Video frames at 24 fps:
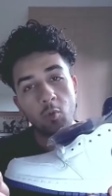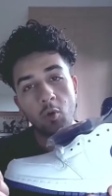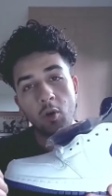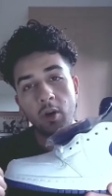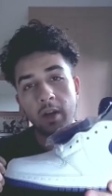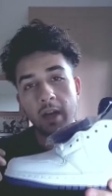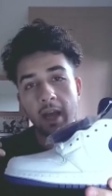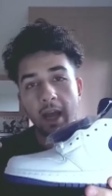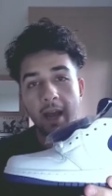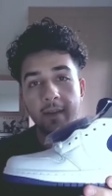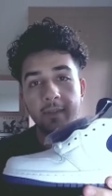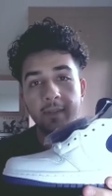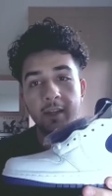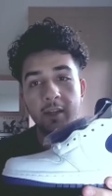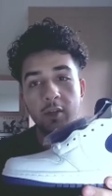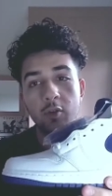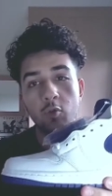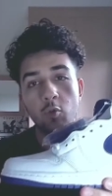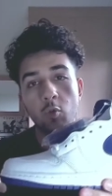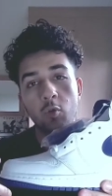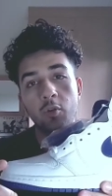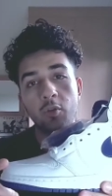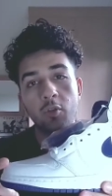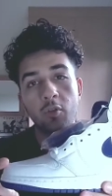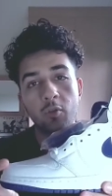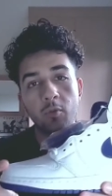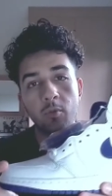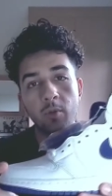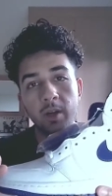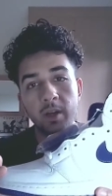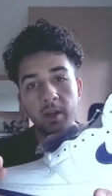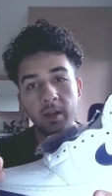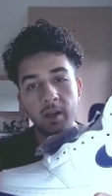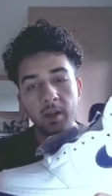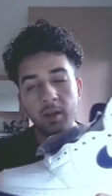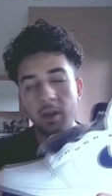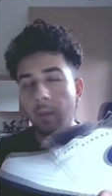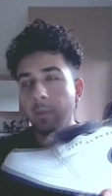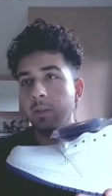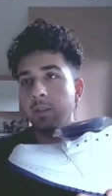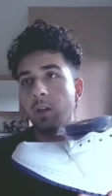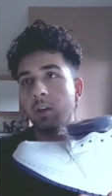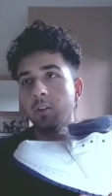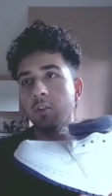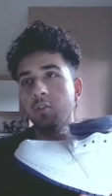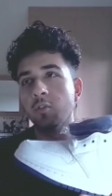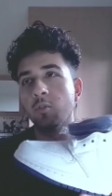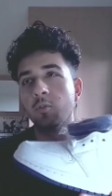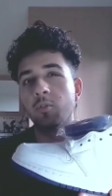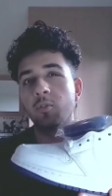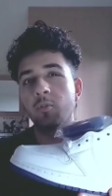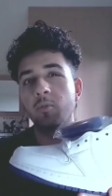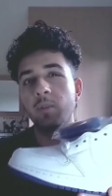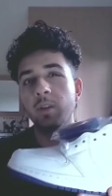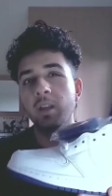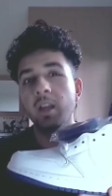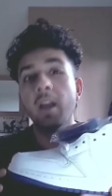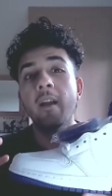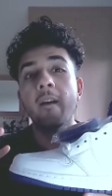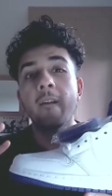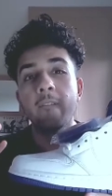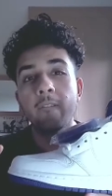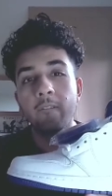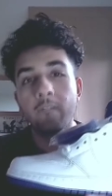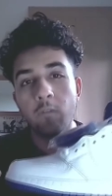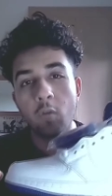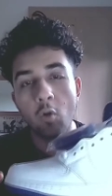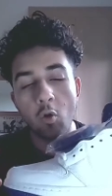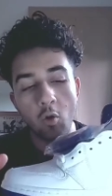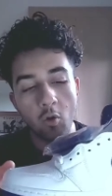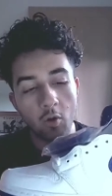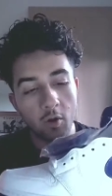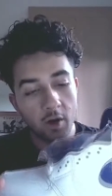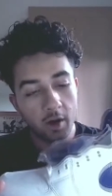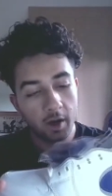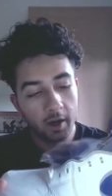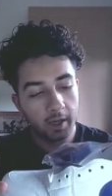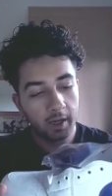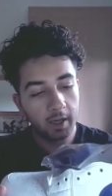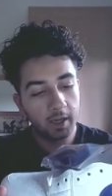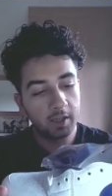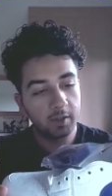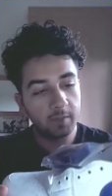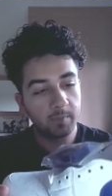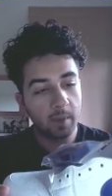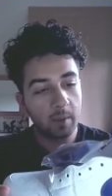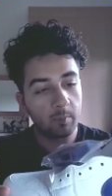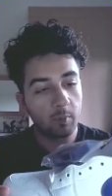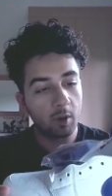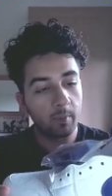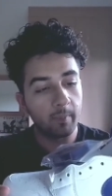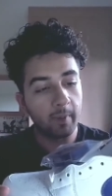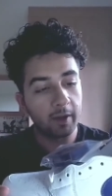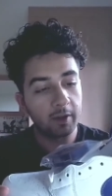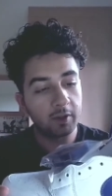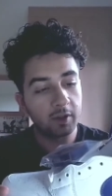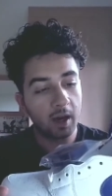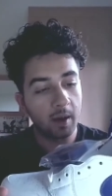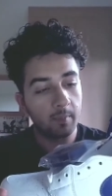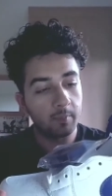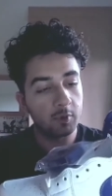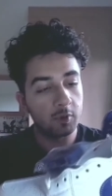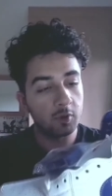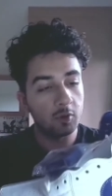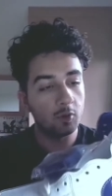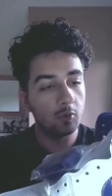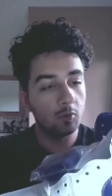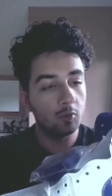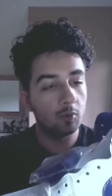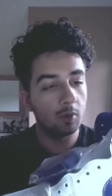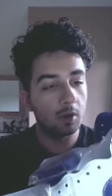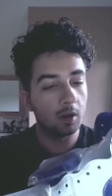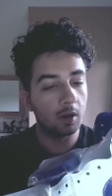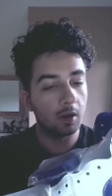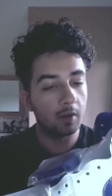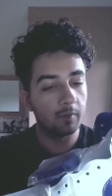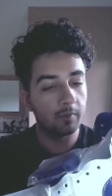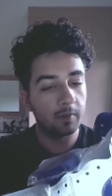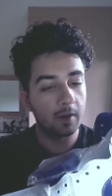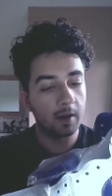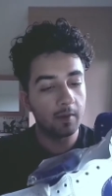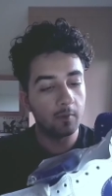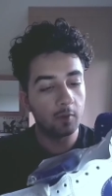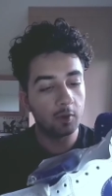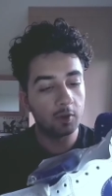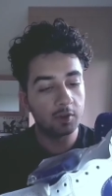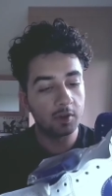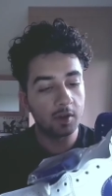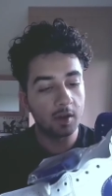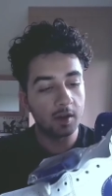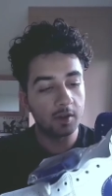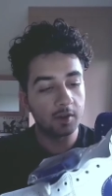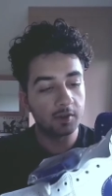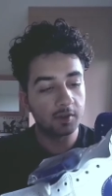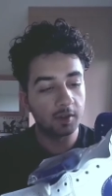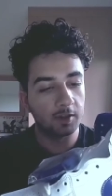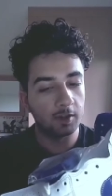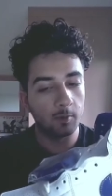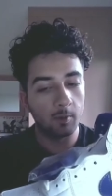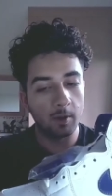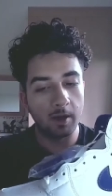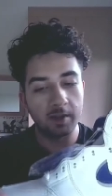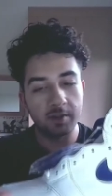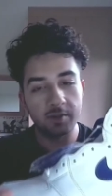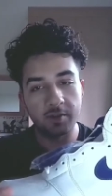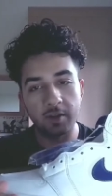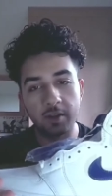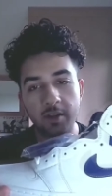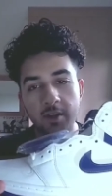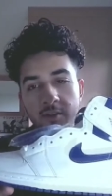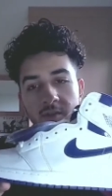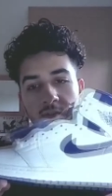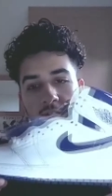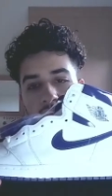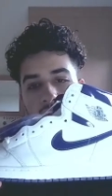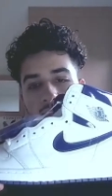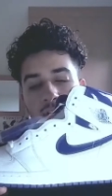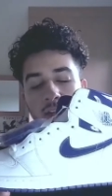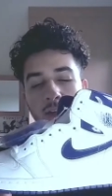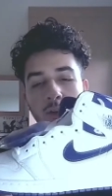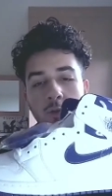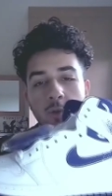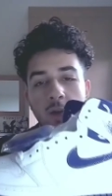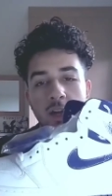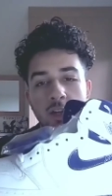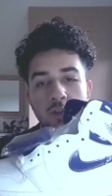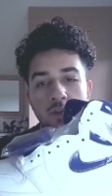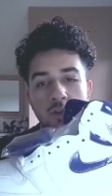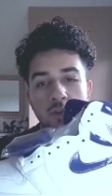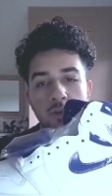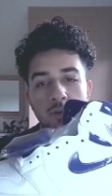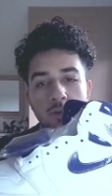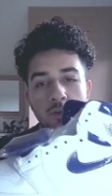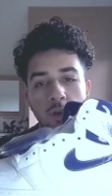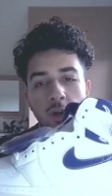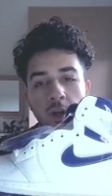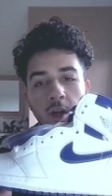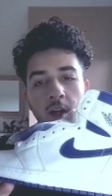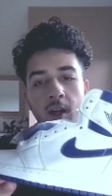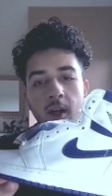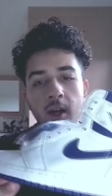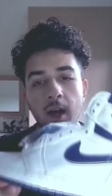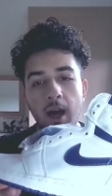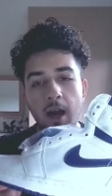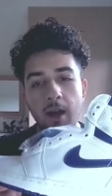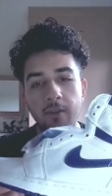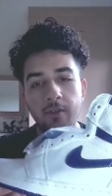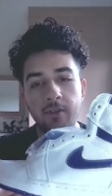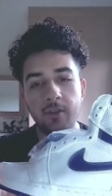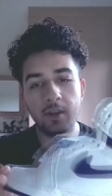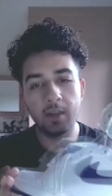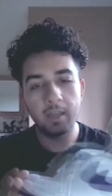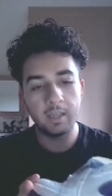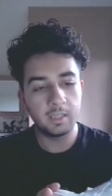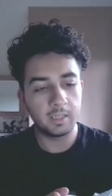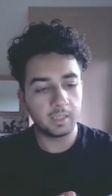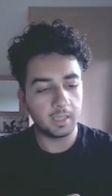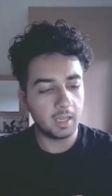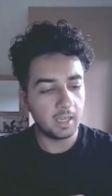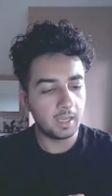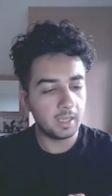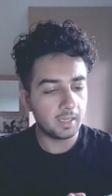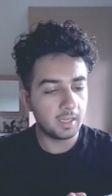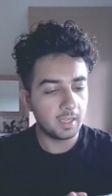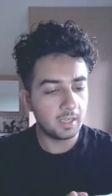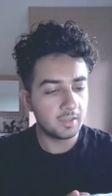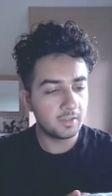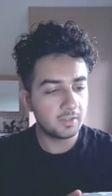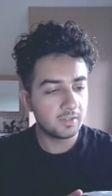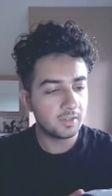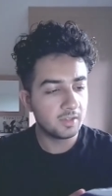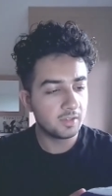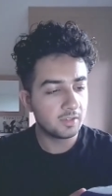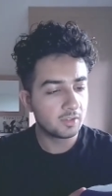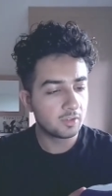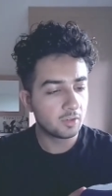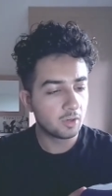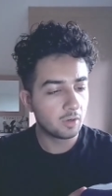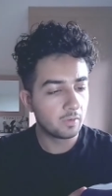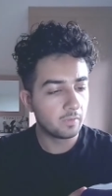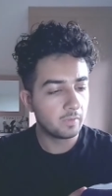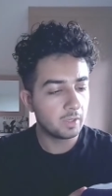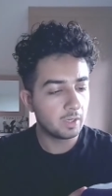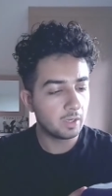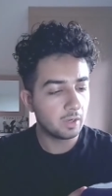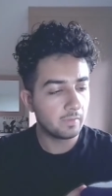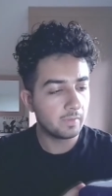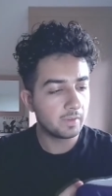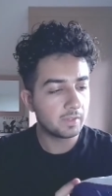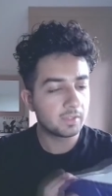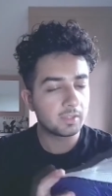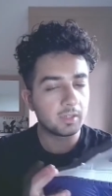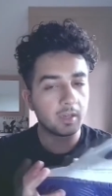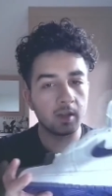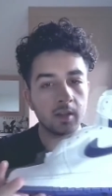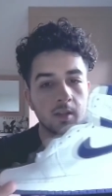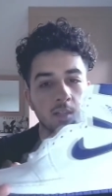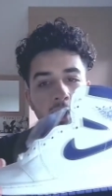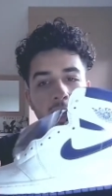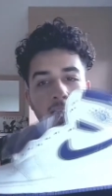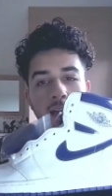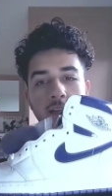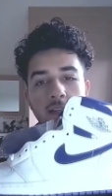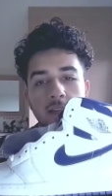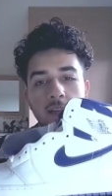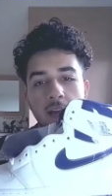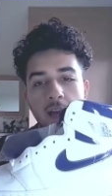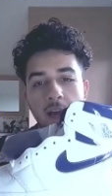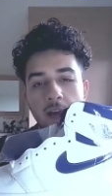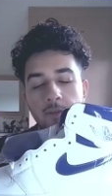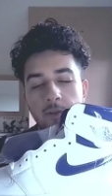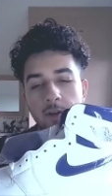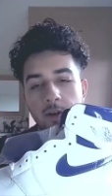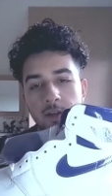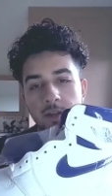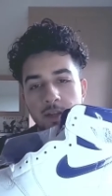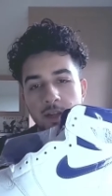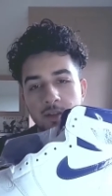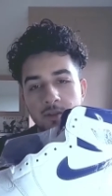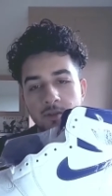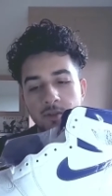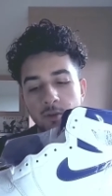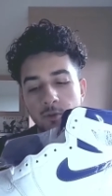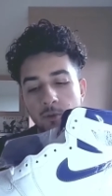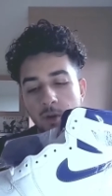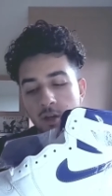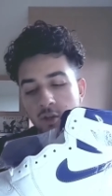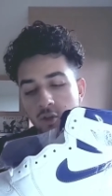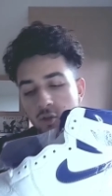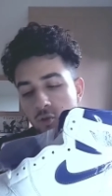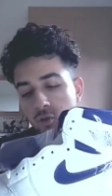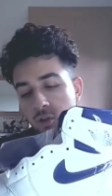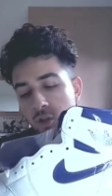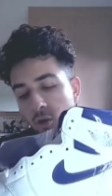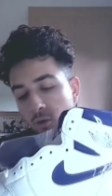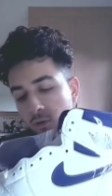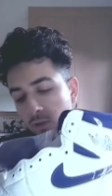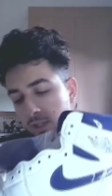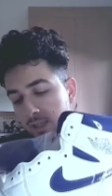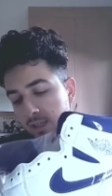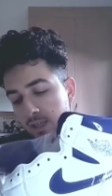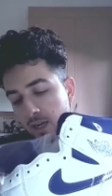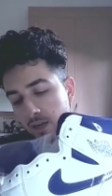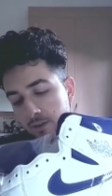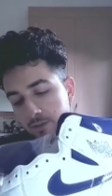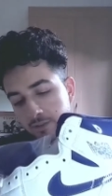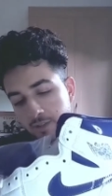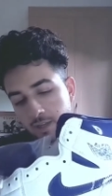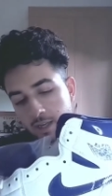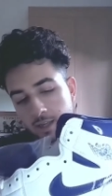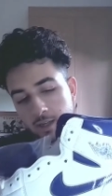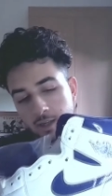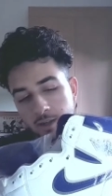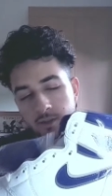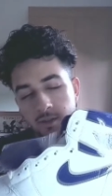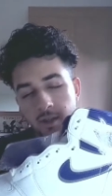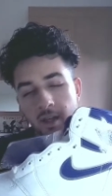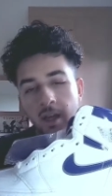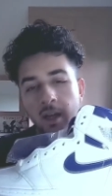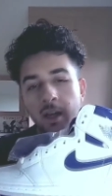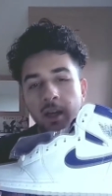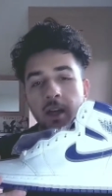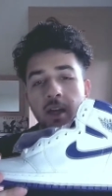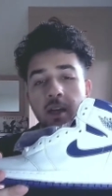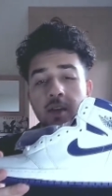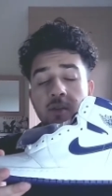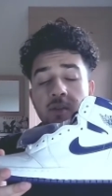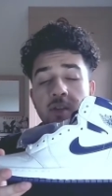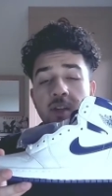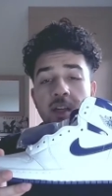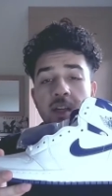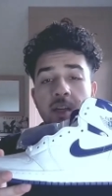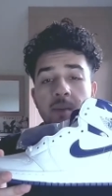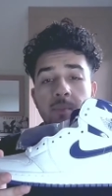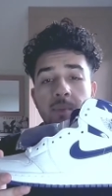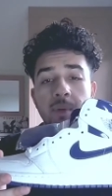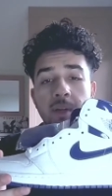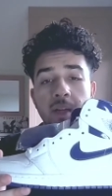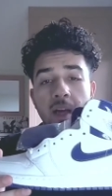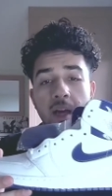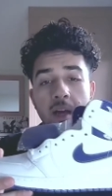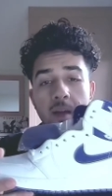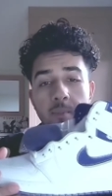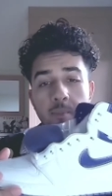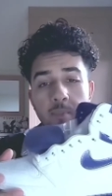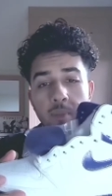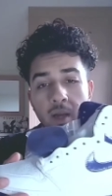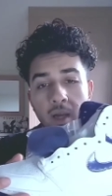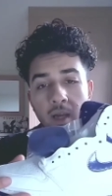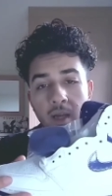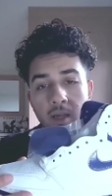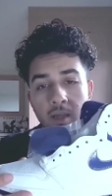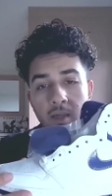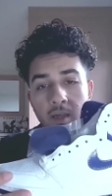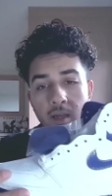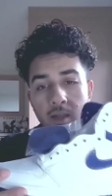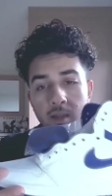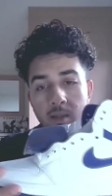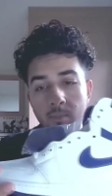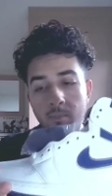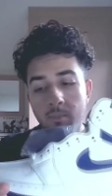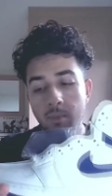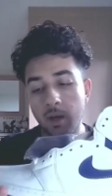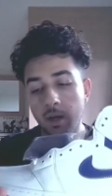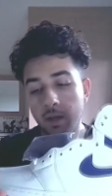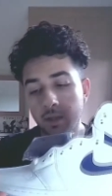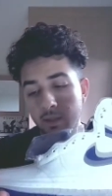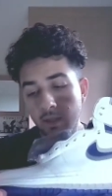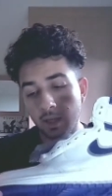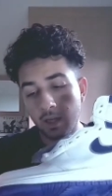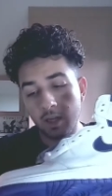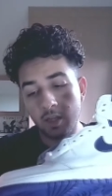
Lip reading: 1 and the Jordan 3, I mean not Jordan 3, 4 is probably my top two favorite silhouettes, and this is a great shoe. I think it is deserved of a solid 8.5 out of 10. It's a great shoe. The only downside is gonna be a pain in the butt